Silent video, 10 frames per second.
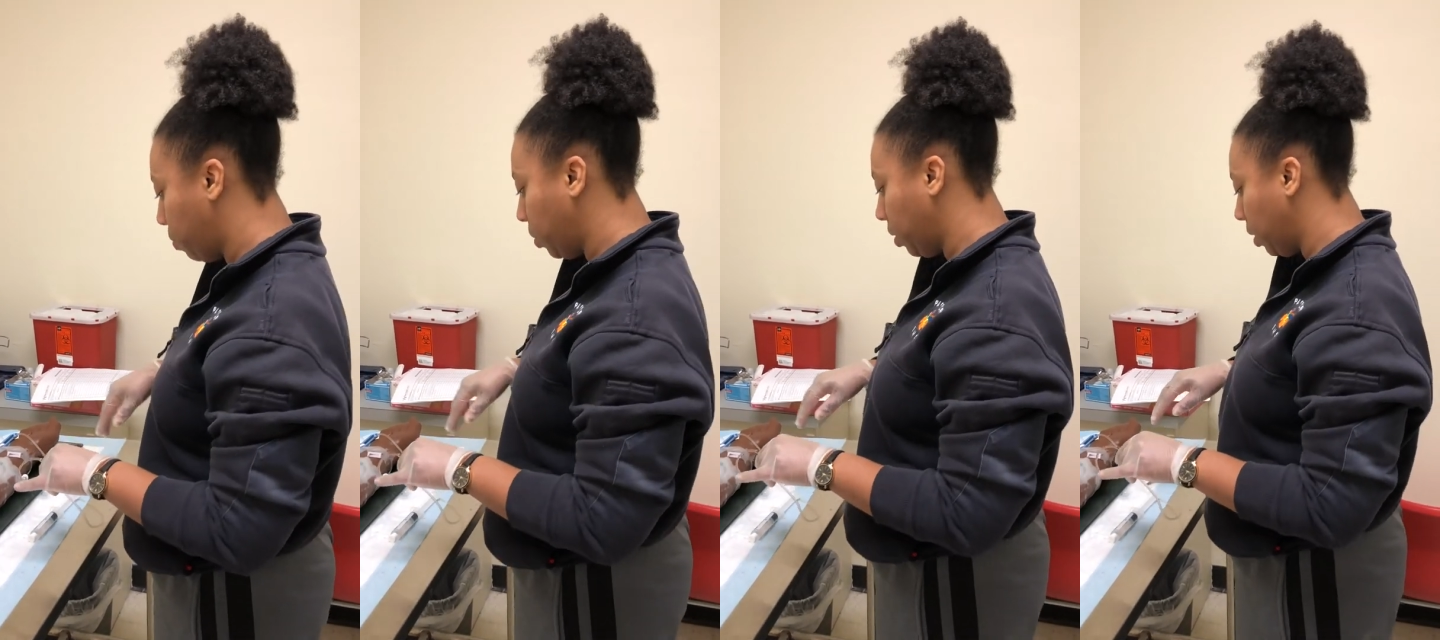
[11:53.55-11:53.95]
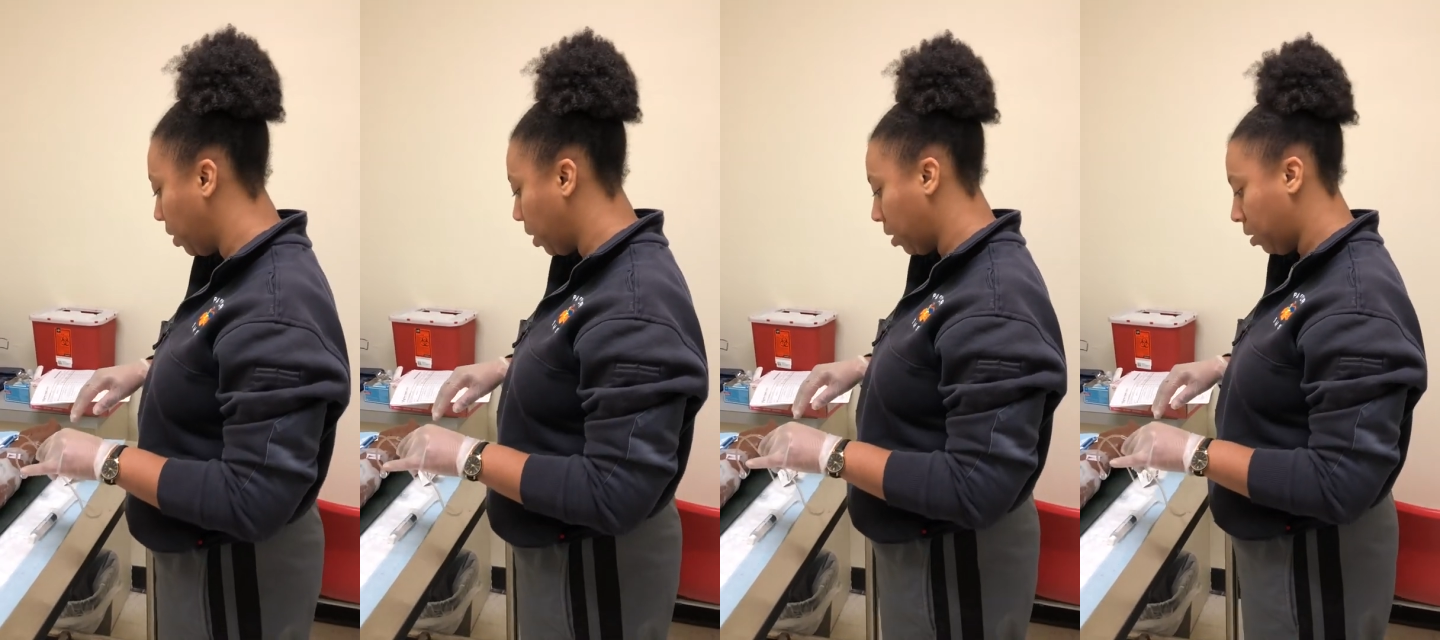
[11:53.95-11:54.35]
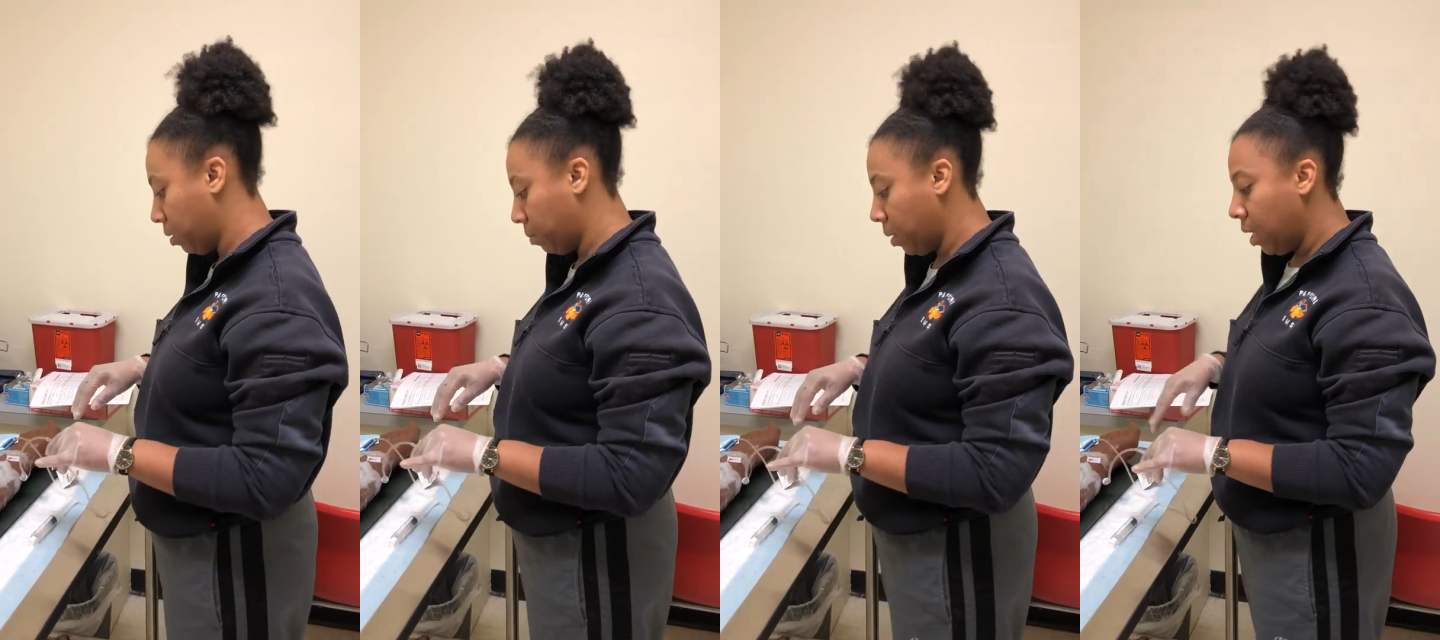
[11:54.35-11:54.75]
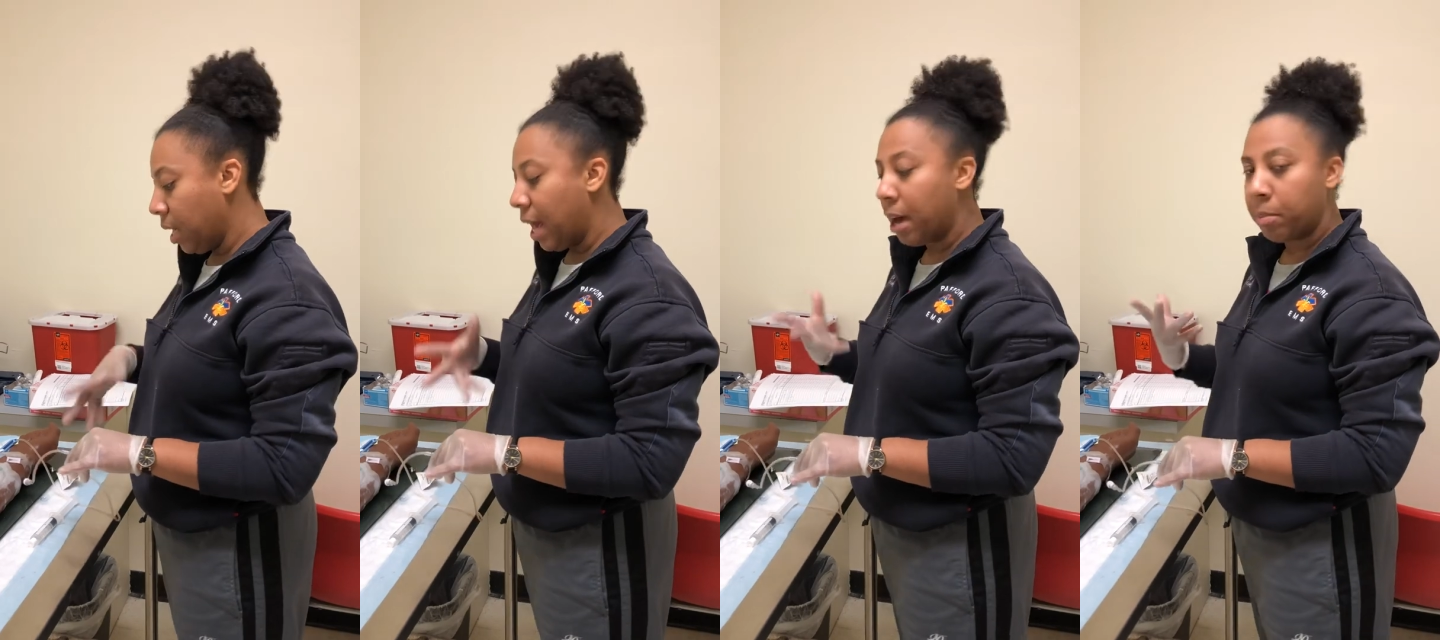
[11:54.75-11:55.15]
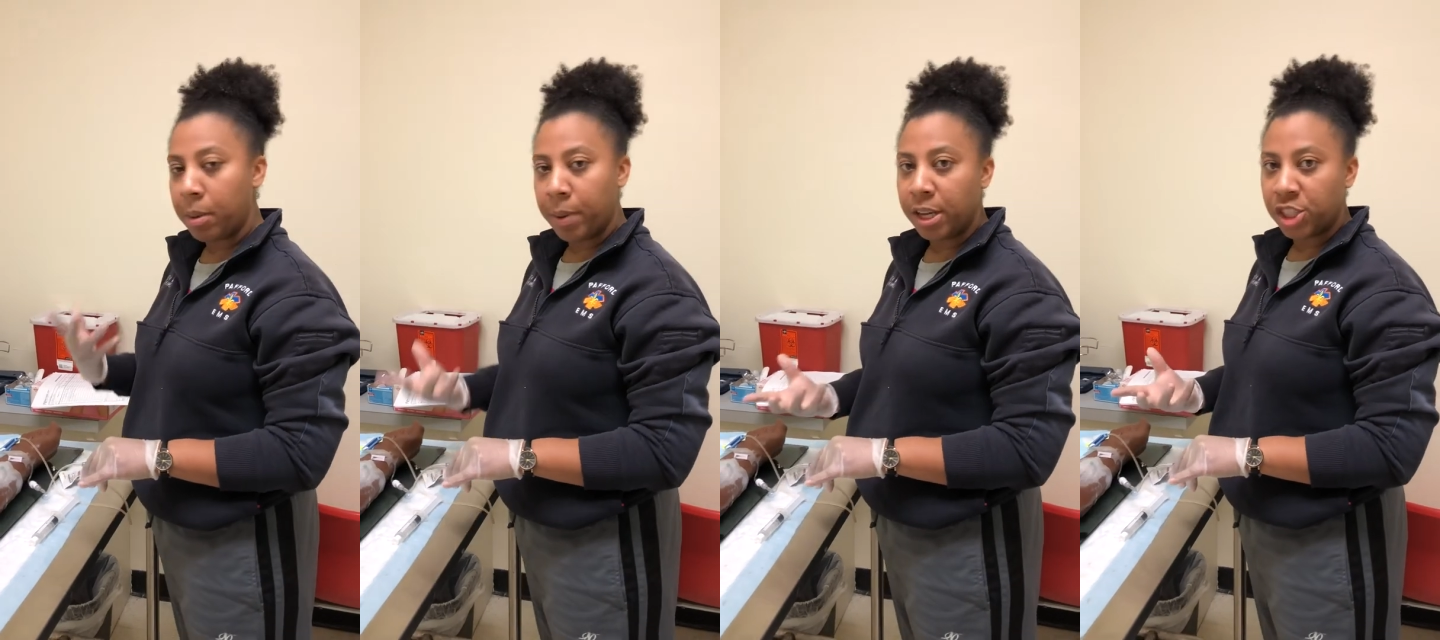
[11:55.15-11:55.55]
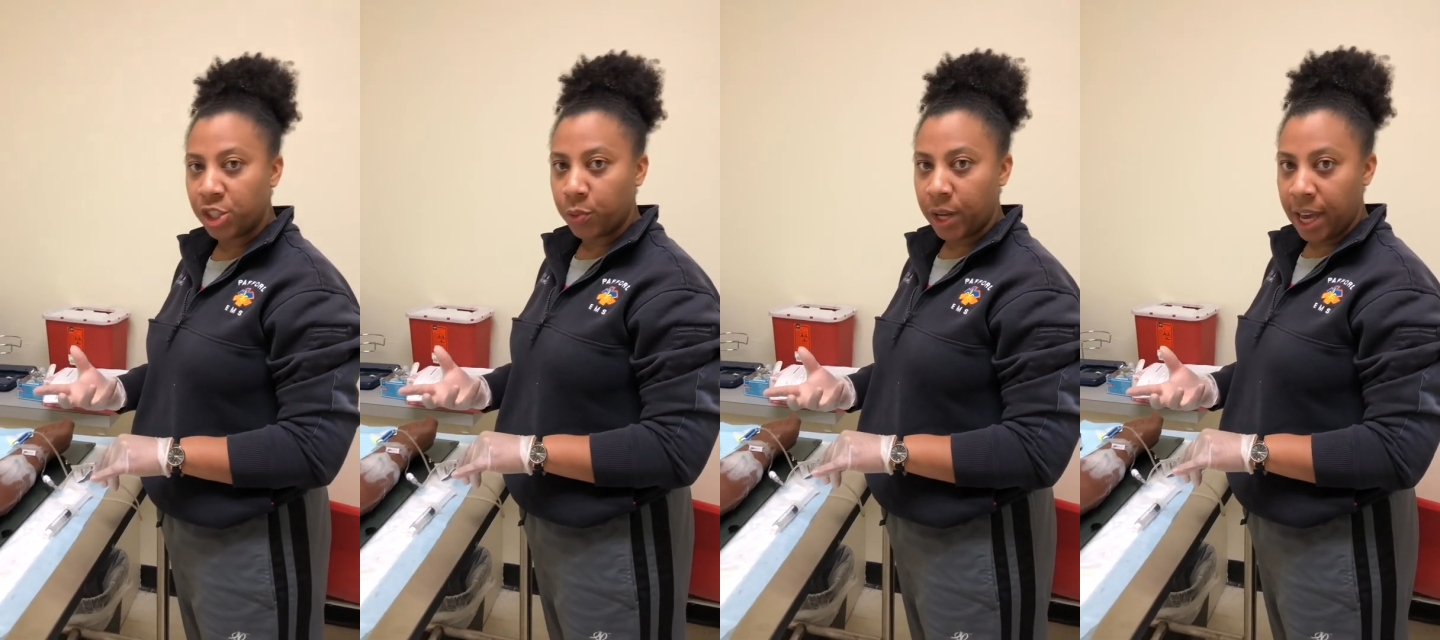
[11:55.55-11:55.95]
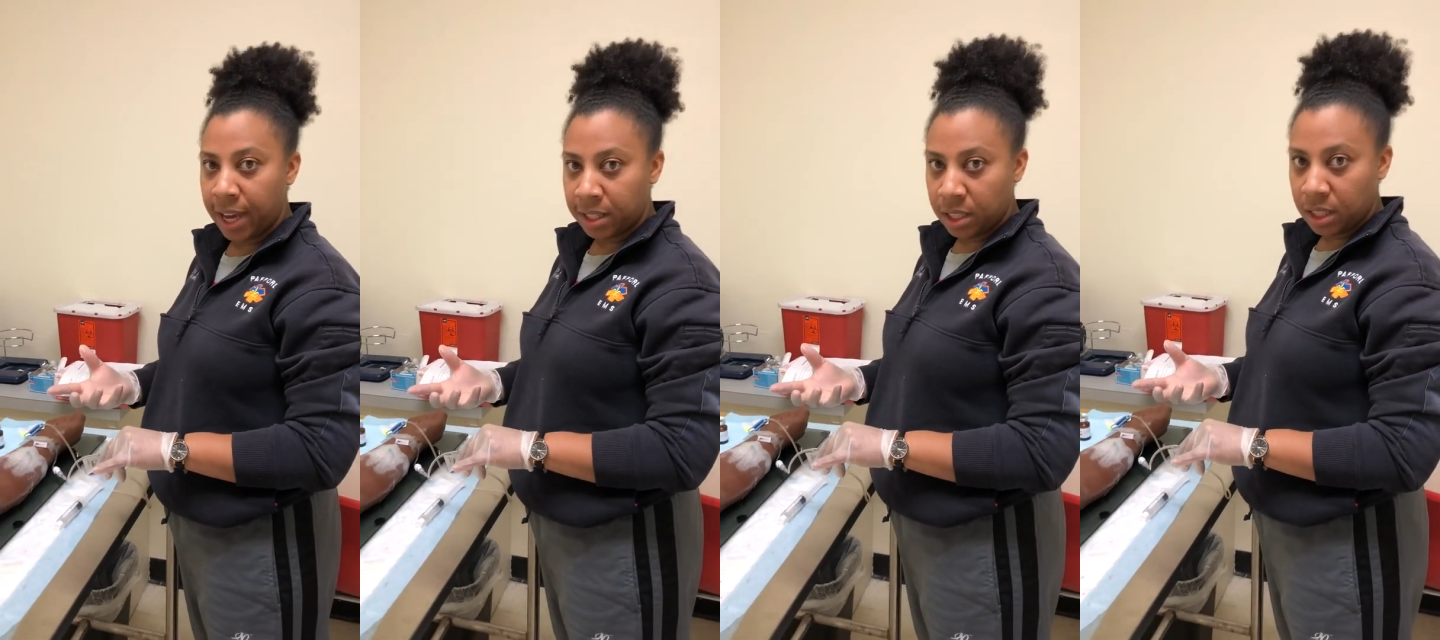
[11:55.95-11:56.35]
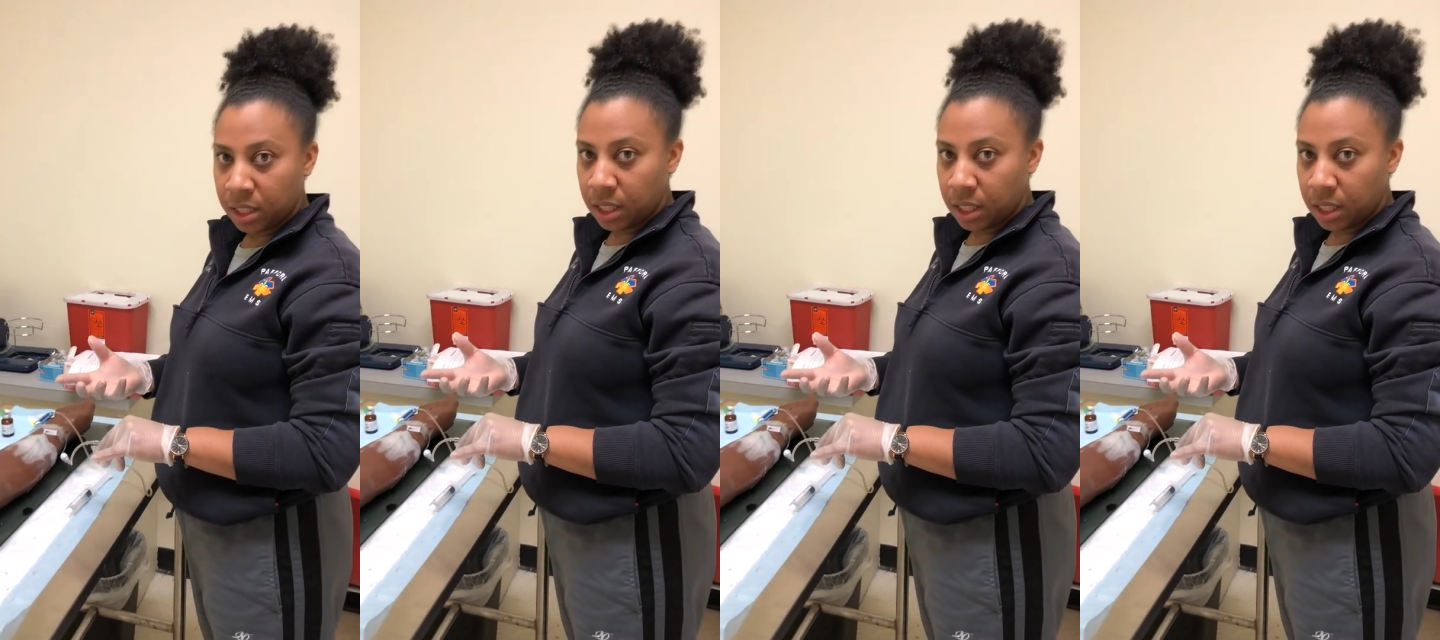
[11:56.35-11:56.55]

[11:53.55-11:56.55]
put how my patient reacted,